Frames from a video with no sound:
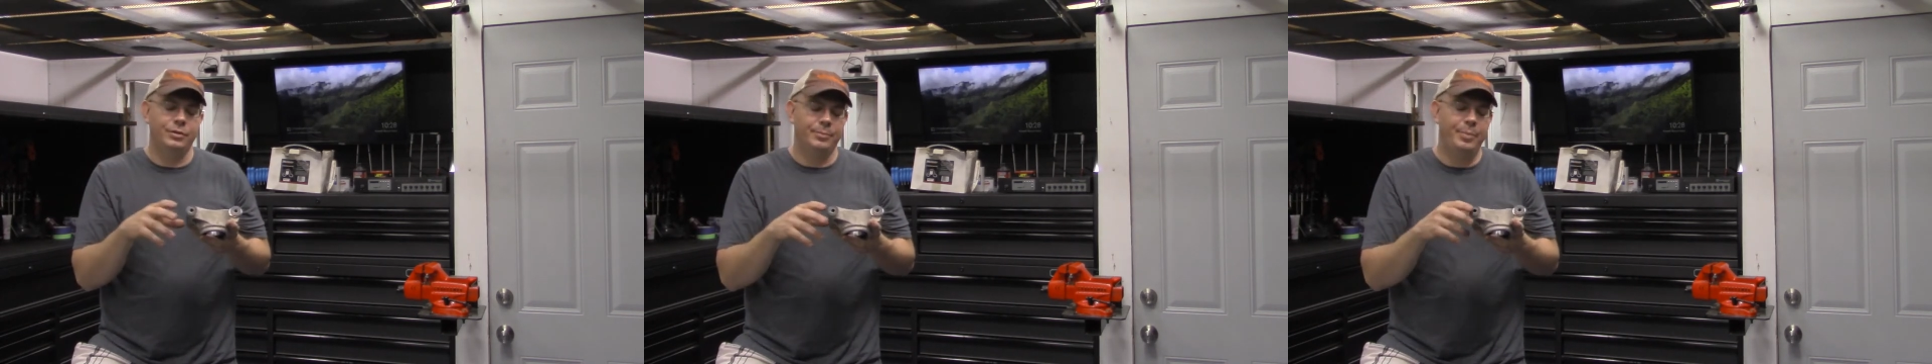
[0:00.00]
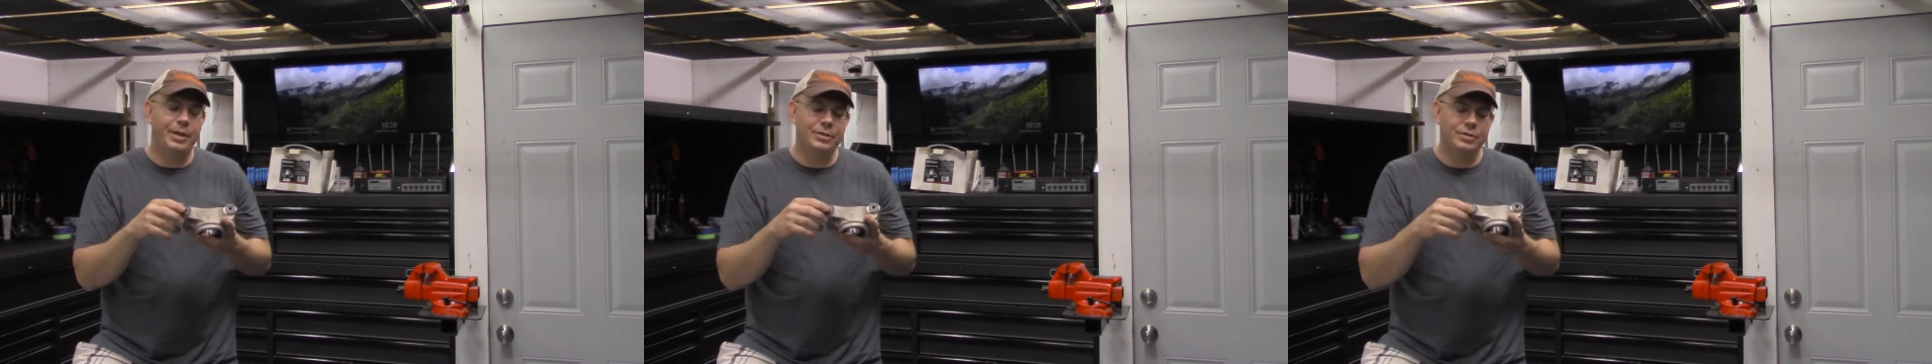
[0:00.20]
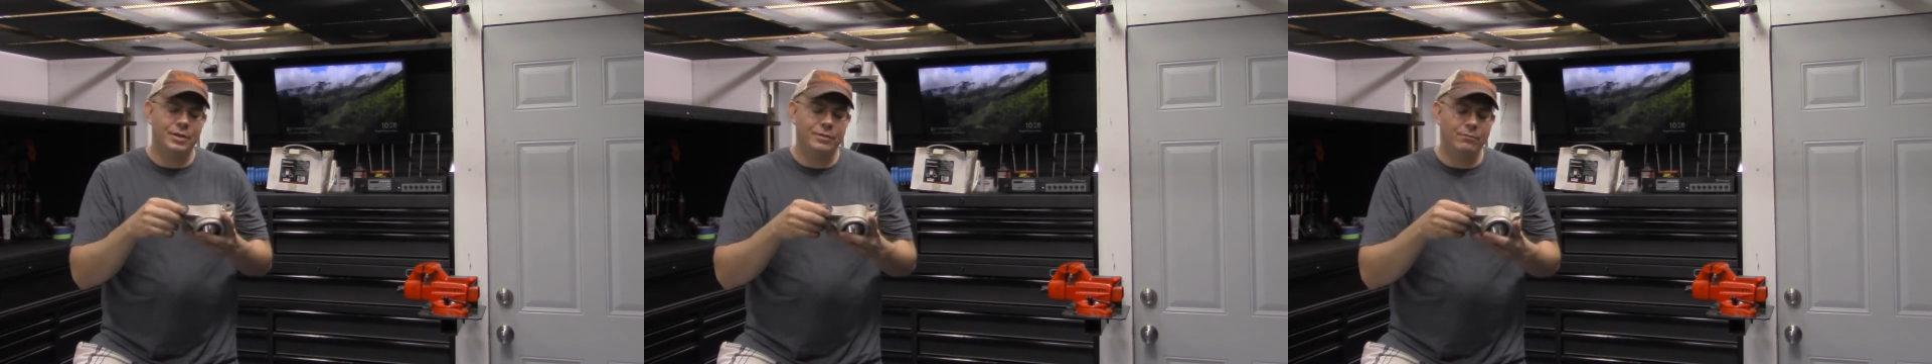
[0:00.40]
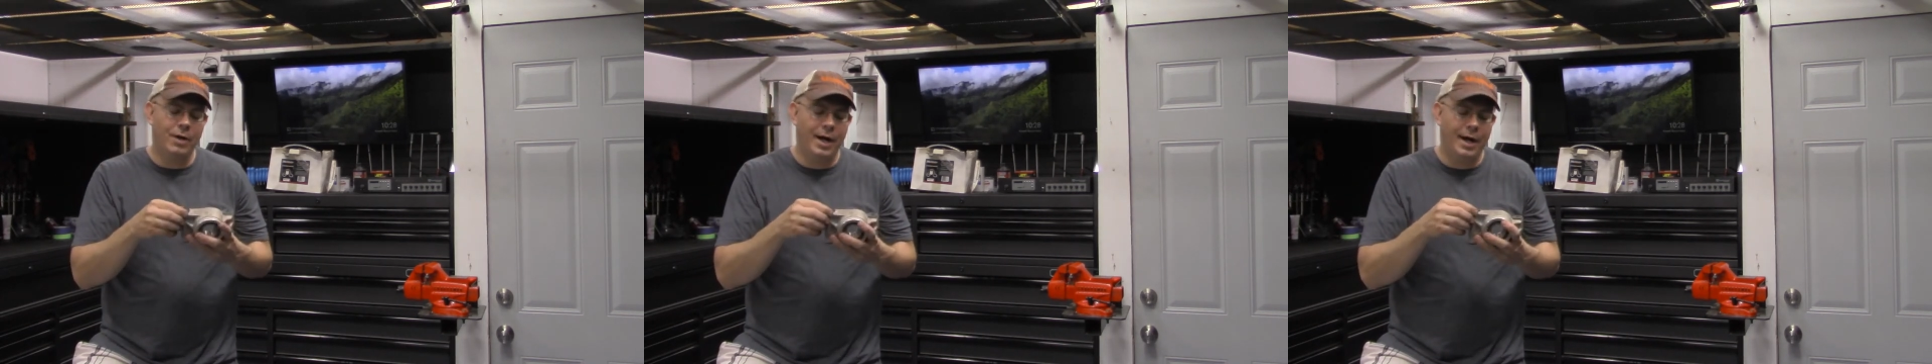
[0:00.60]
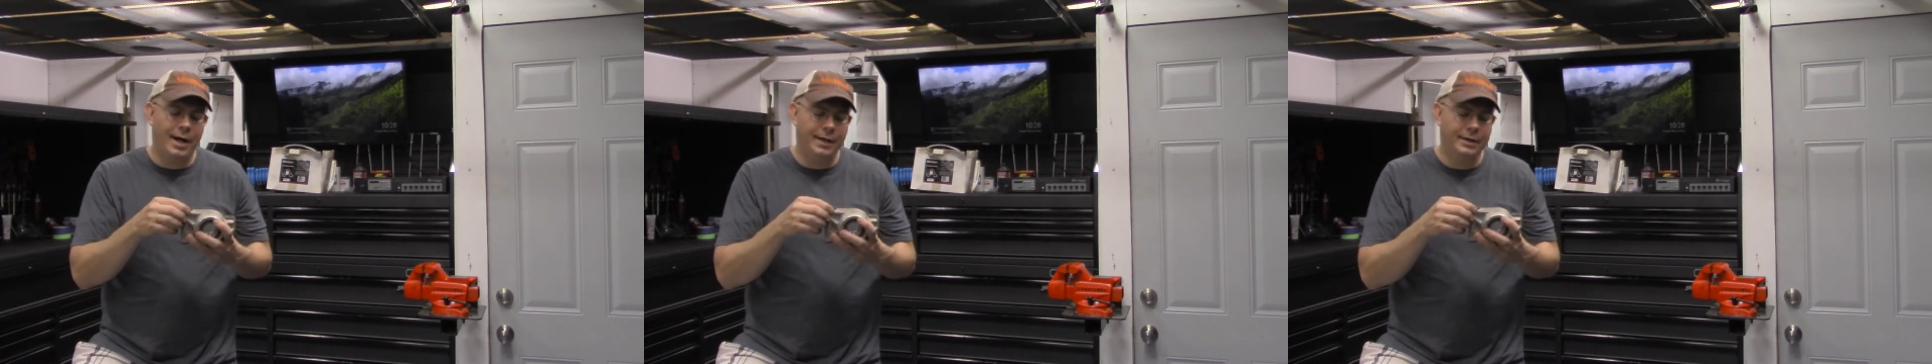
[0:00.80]
piston
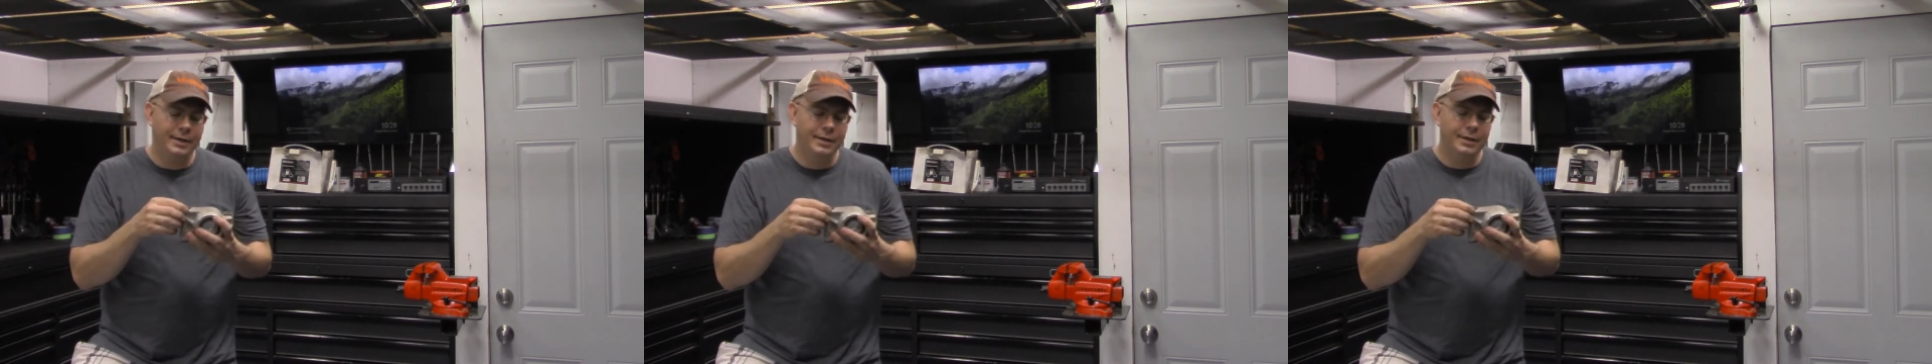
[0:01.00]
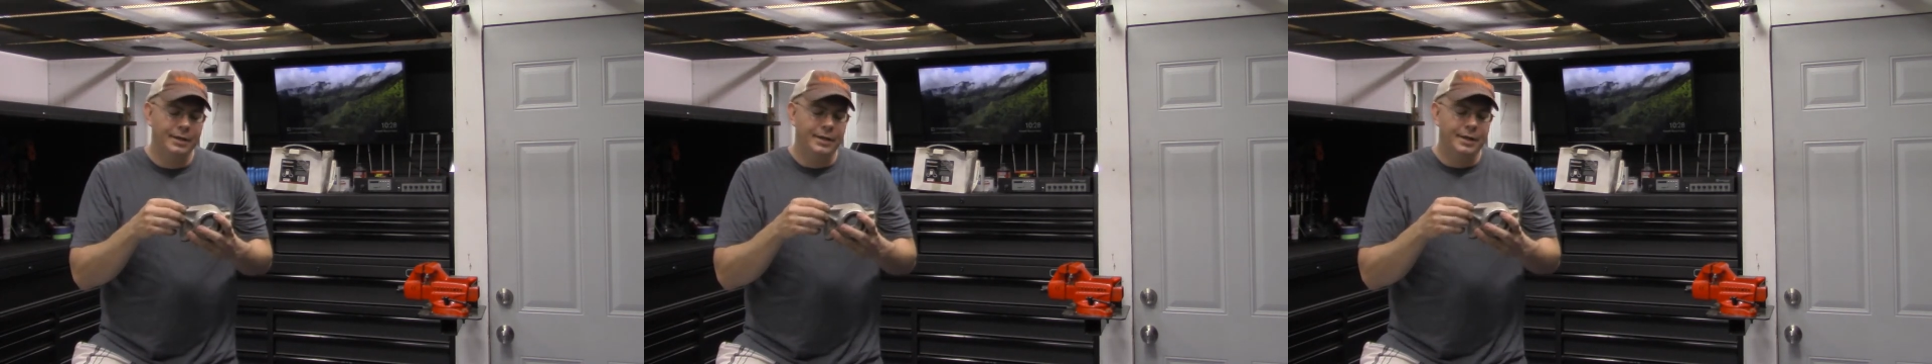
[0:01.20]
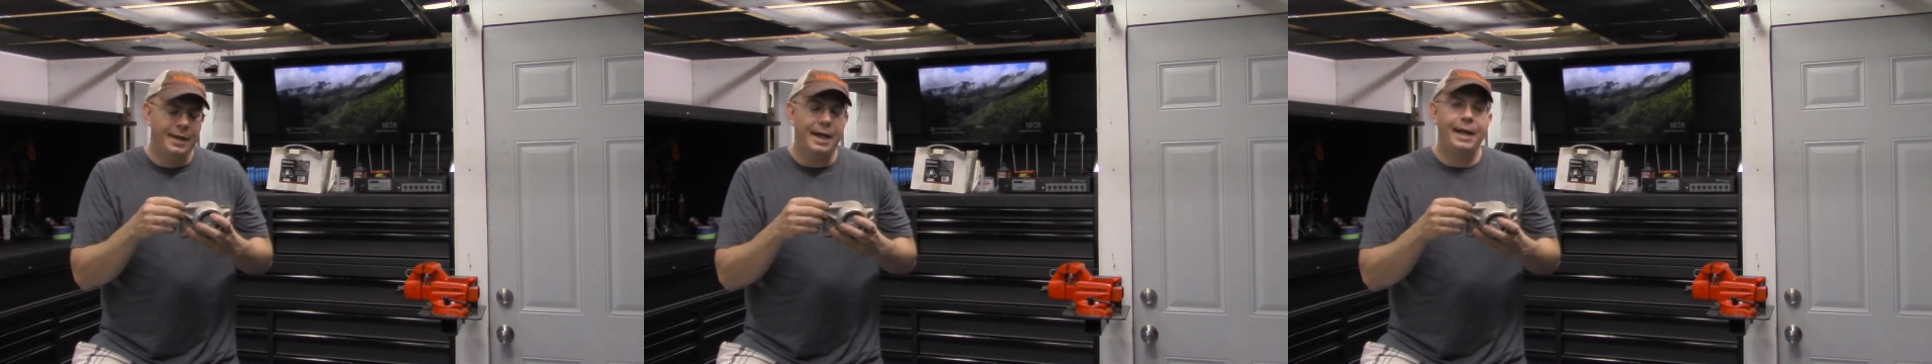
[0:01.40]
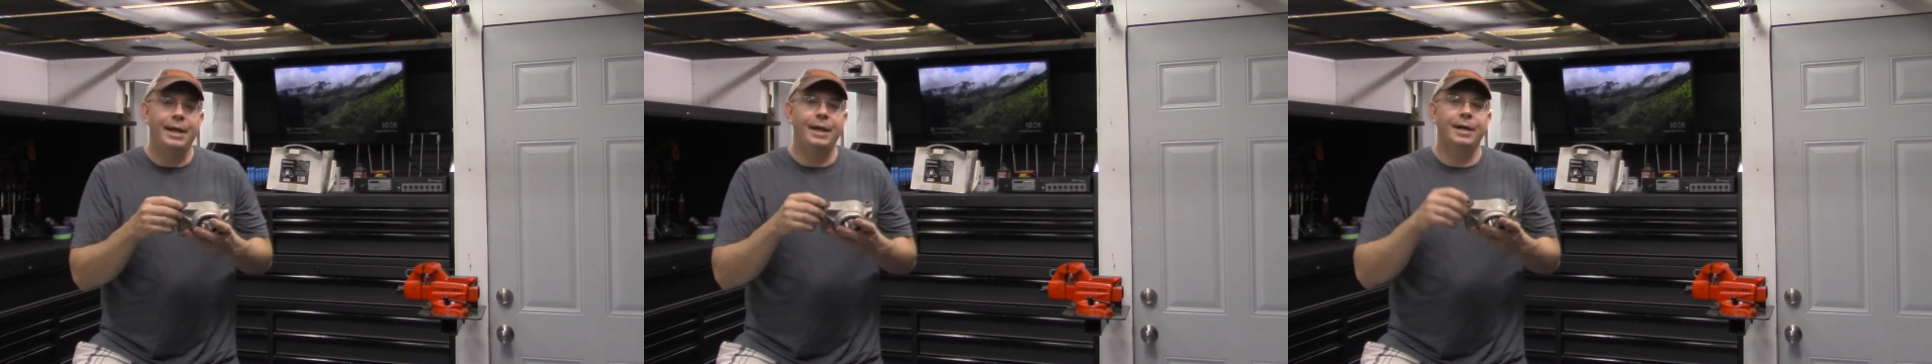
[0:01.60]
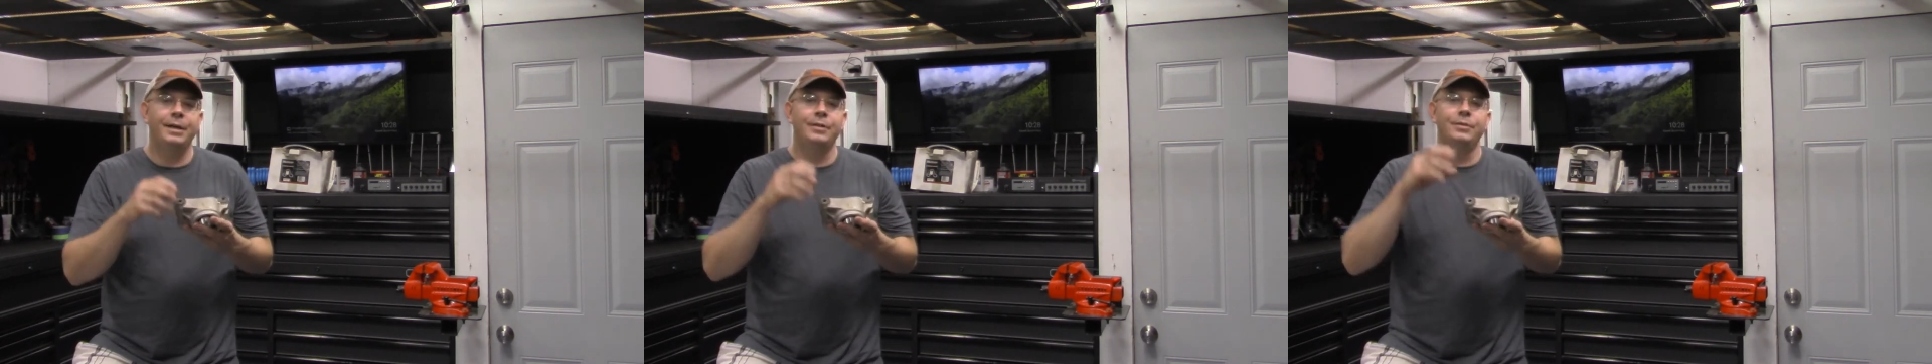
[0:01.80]
rod,
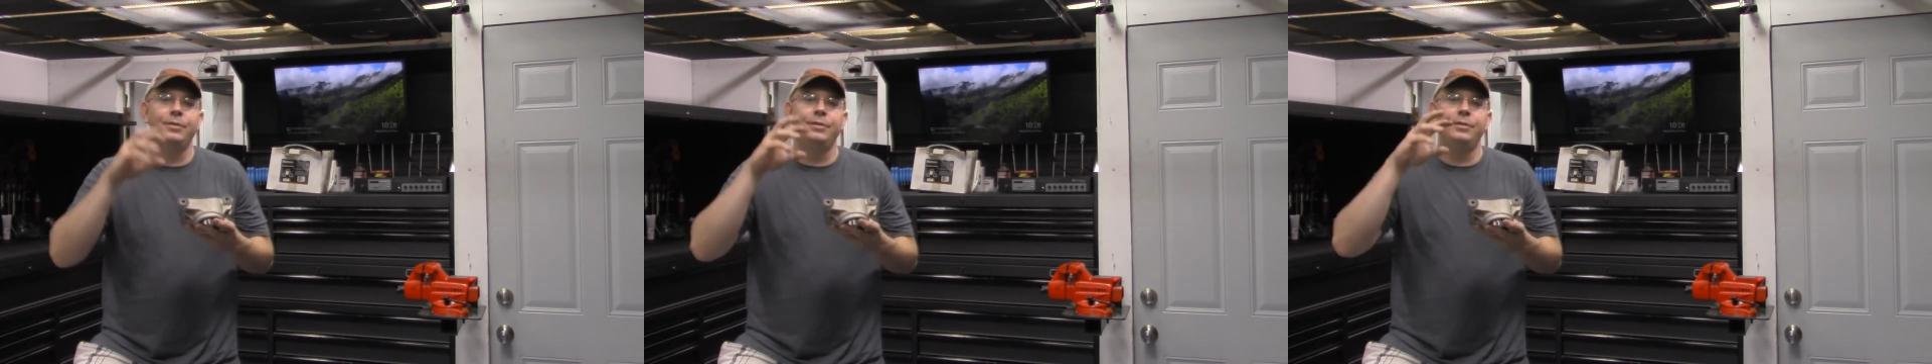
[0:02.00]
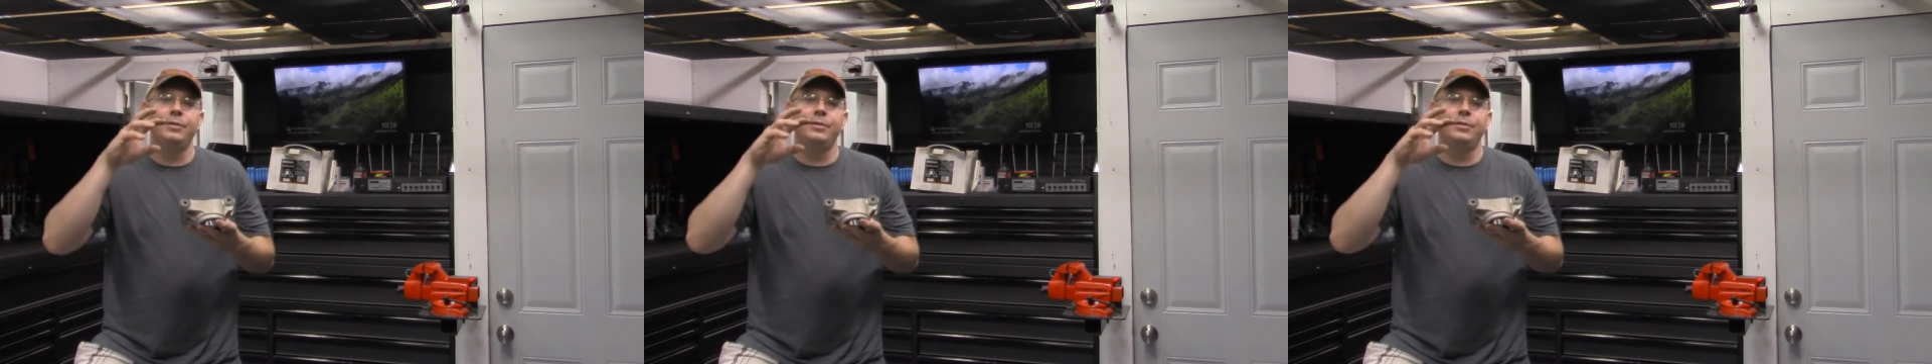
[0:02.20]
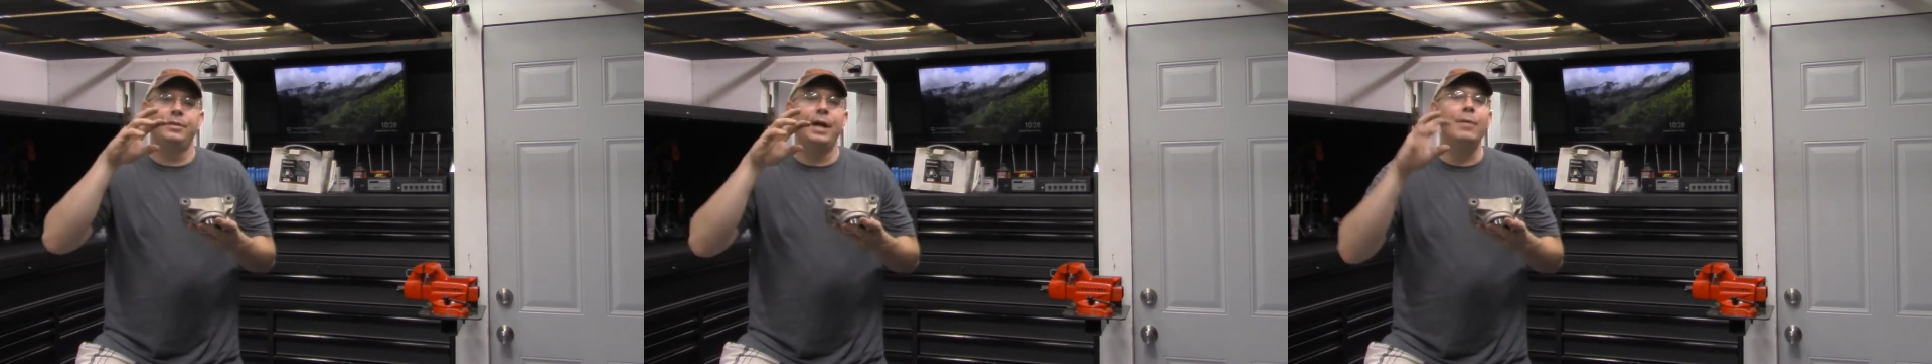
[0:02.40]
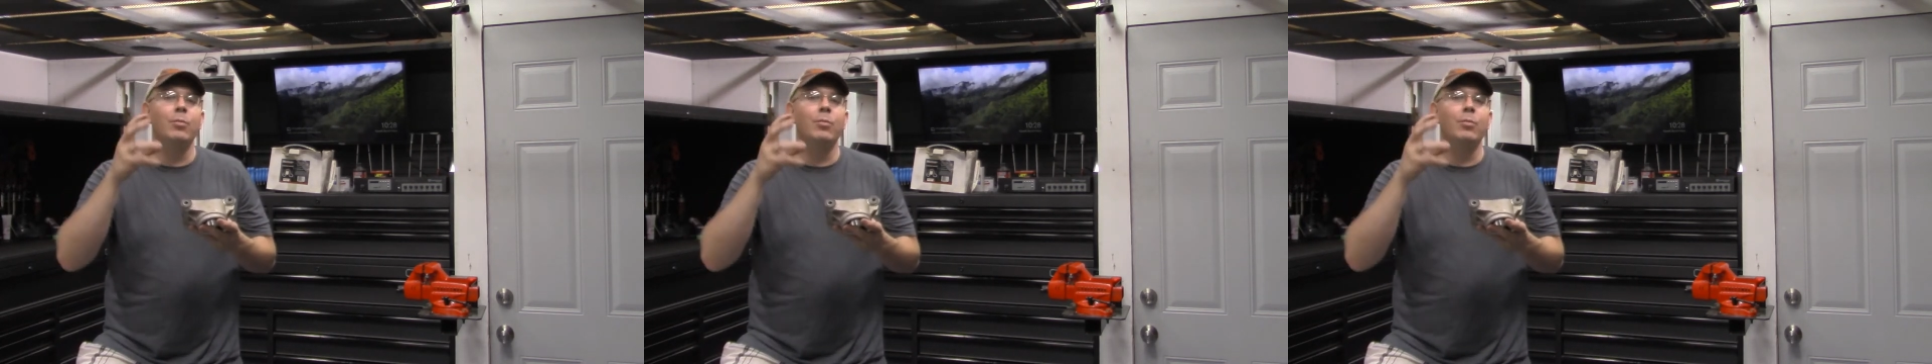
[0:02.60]
and they